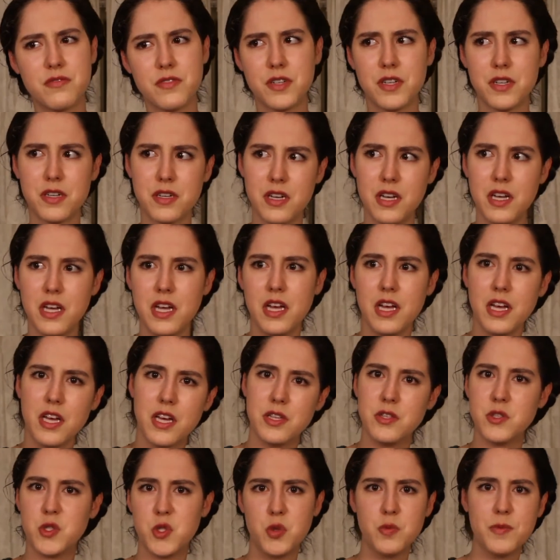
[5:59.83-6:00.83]
for
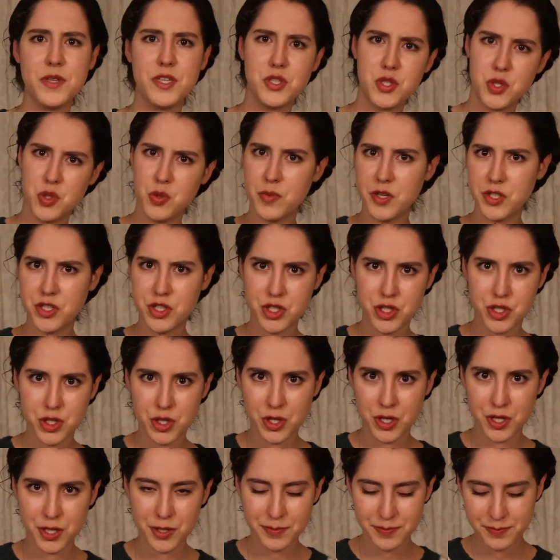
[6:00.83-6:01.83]
consuming too much sugar.